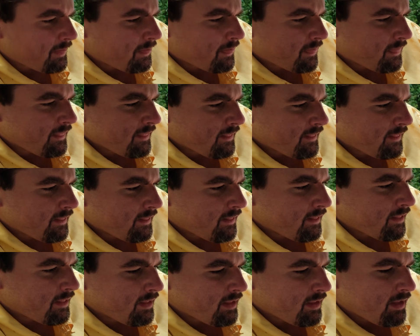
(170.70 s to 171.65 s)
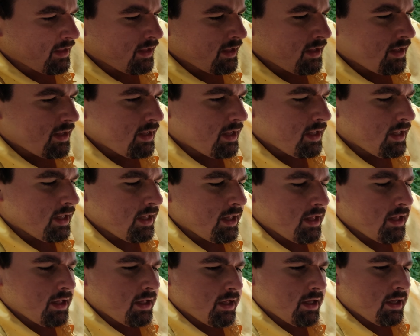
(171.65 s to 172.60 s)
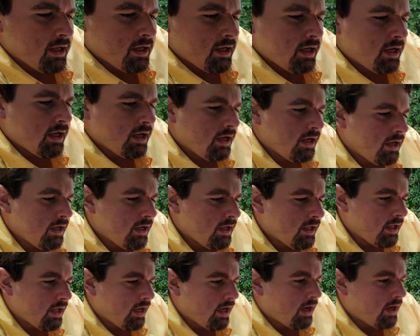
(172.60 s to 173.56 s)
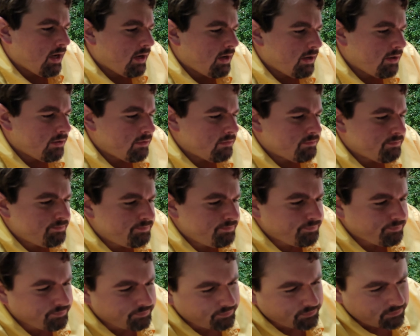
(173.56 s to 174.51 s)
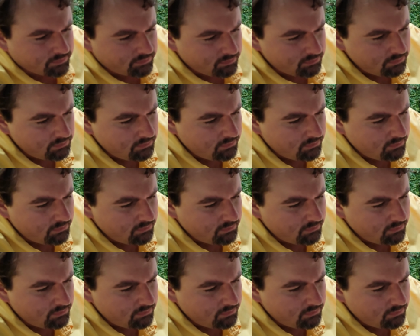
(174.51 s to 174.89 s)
your air filter? I know a lot of people are going to groan at that question, but some people don't know.